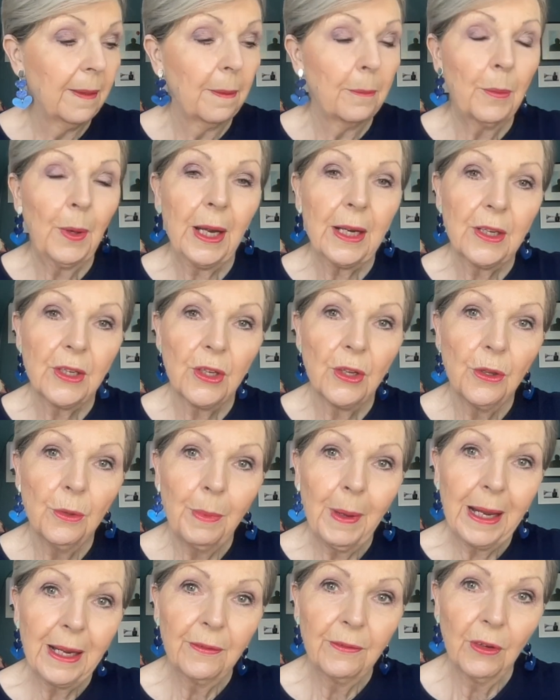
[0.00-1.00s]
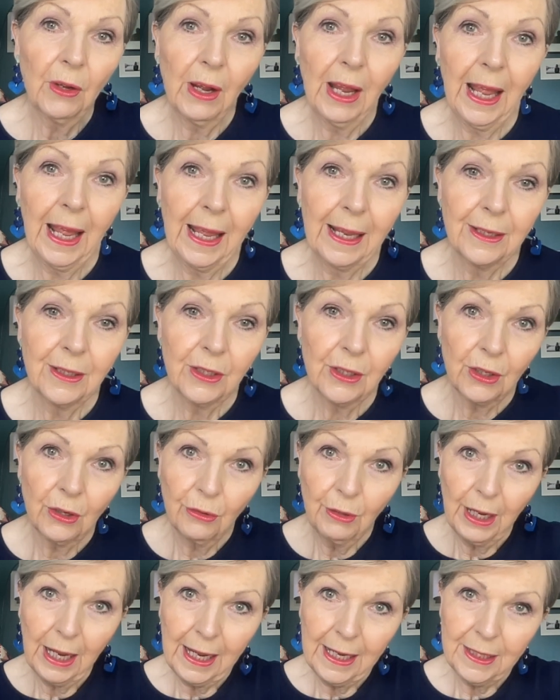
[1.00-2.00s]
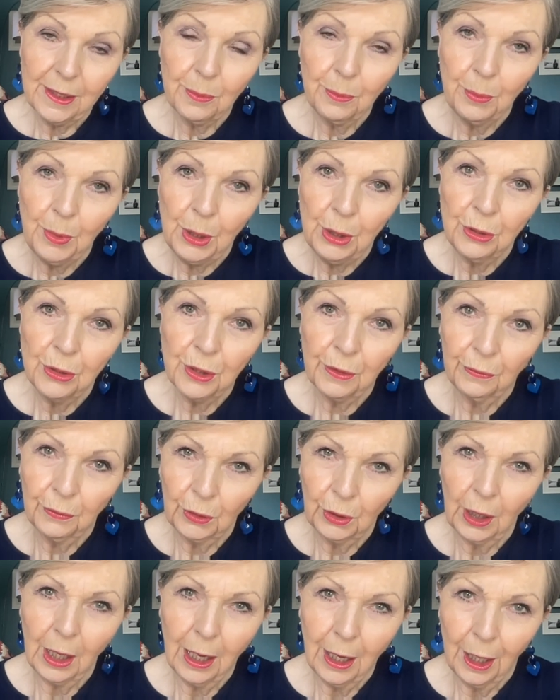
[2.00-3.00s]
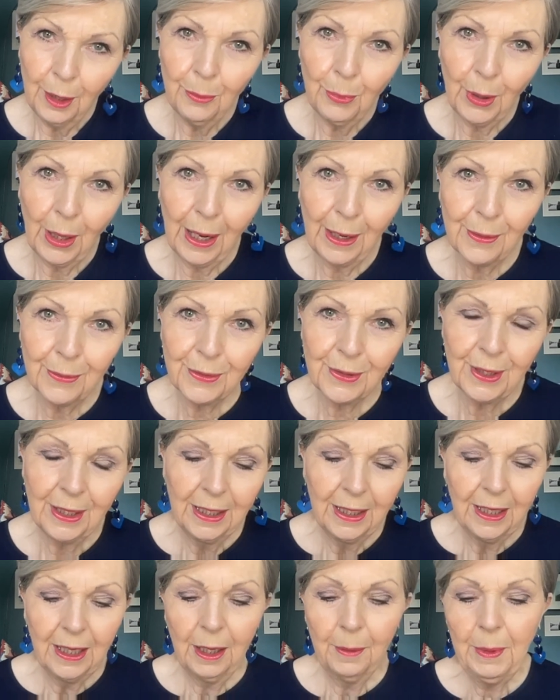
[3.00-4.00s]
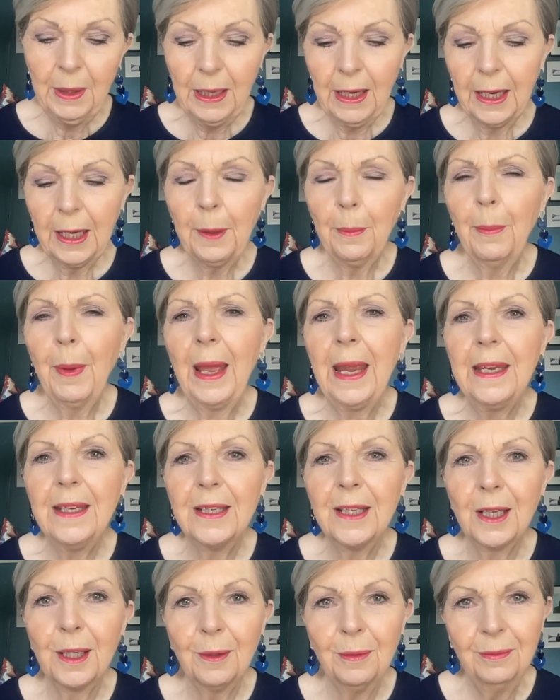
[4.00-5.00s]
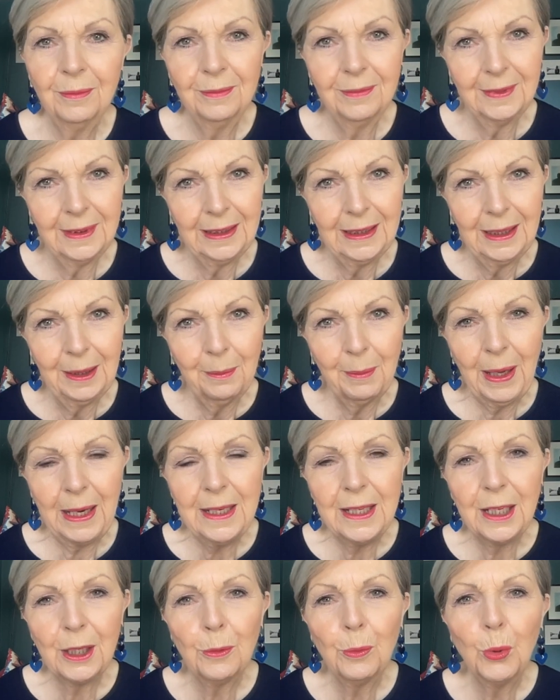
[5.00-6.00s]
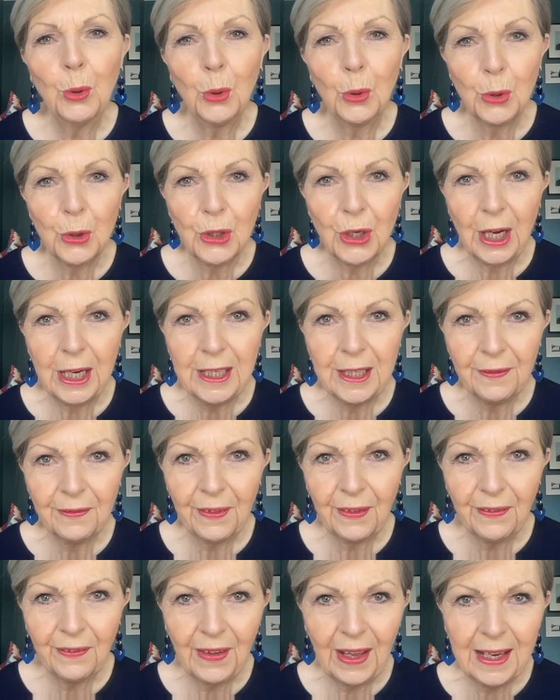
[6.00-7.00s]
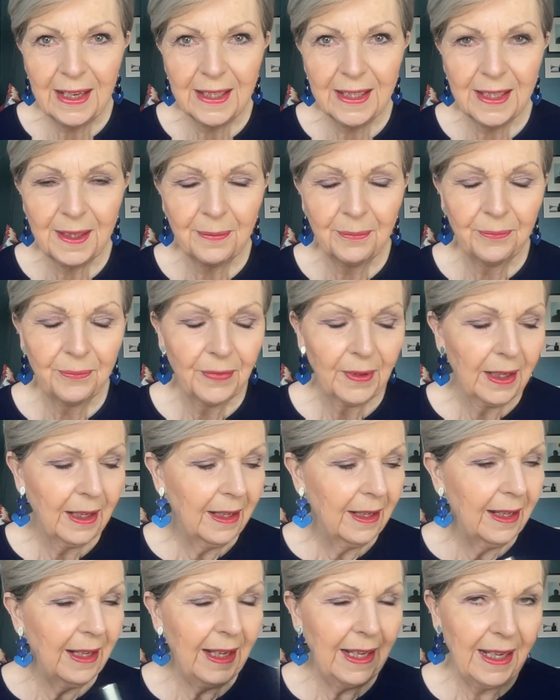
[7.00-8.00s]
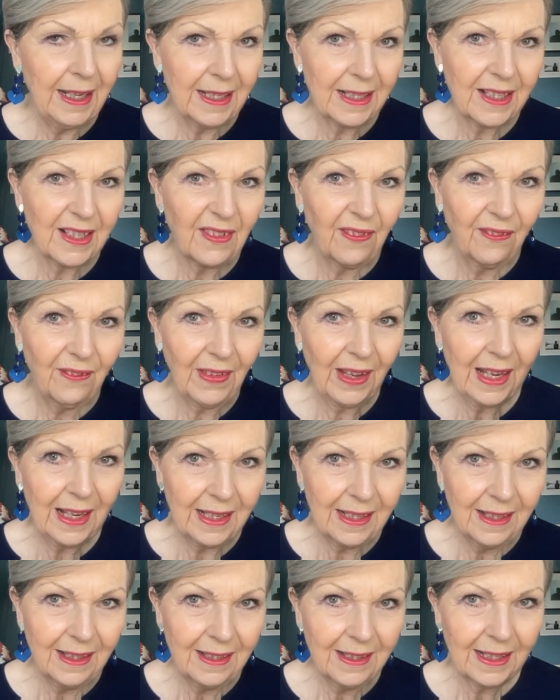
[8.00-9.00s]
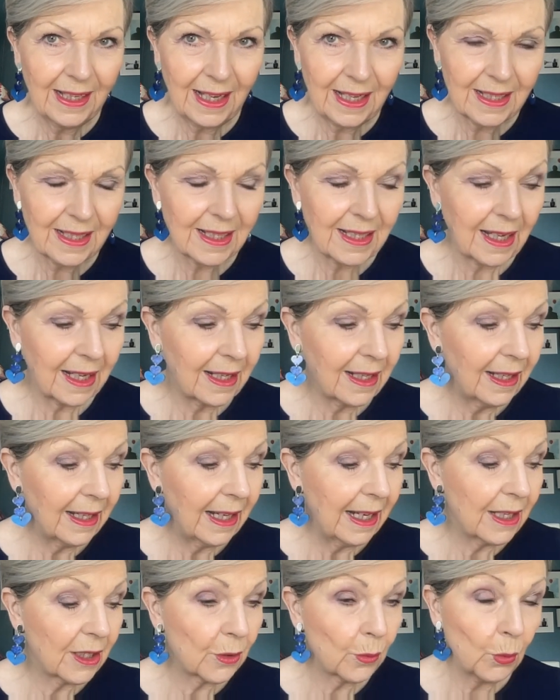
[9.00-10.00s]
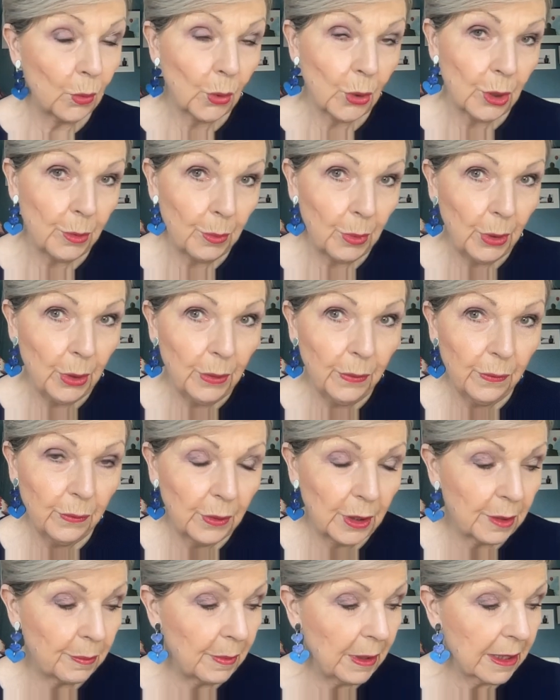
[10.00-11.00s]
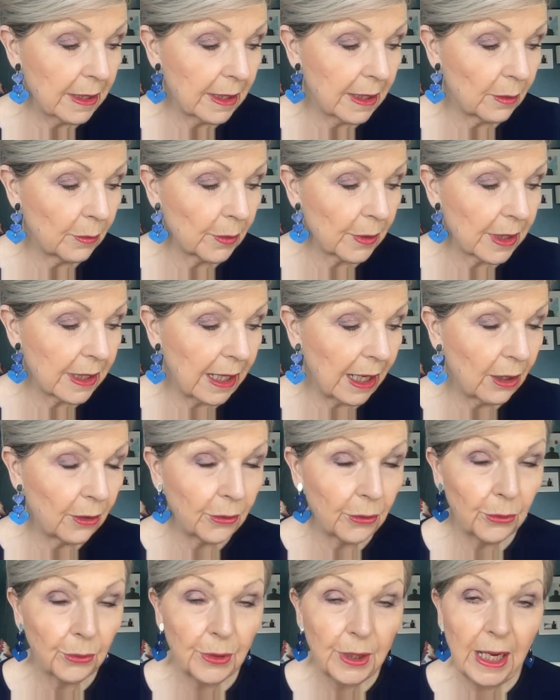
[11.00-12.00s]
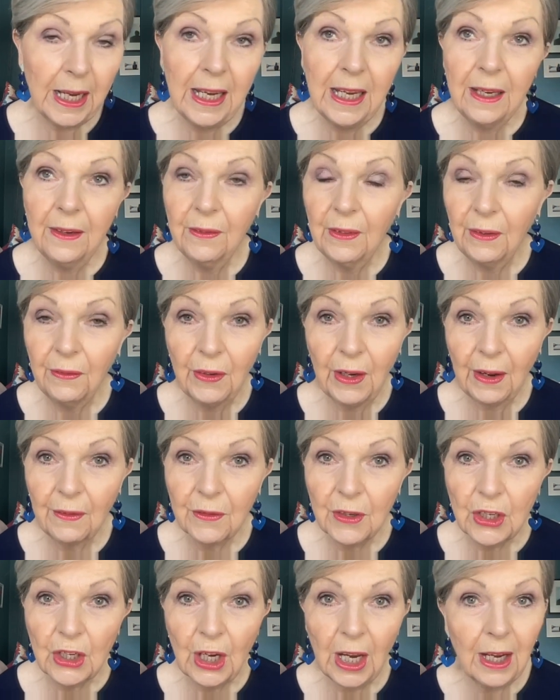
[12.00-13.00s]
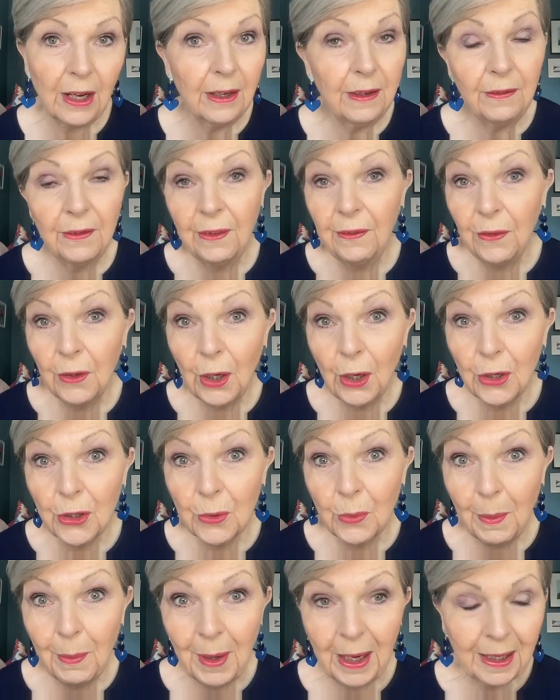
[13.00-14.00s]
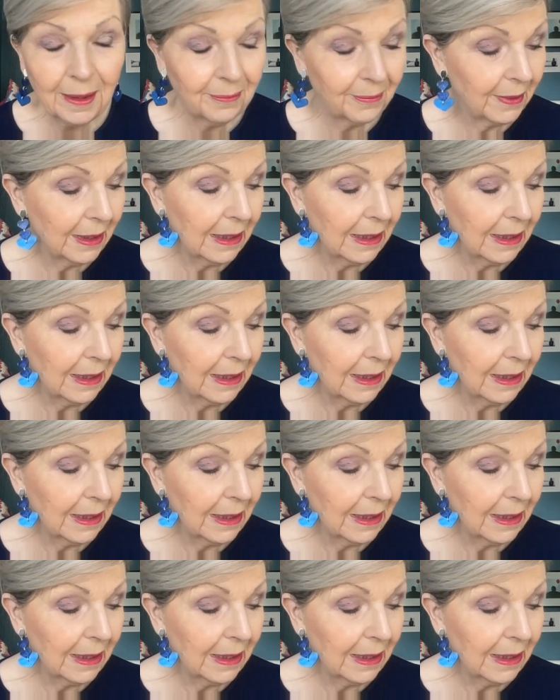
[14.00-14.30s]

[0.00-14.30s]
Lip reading: Practice on the back of your hand. Create beautiful eyebrows, a bit like a painter painting a portrait of a face. It's fantastic. It's waterproof, which means that it will stay on all day, even if you have a shower, even if you go swimming,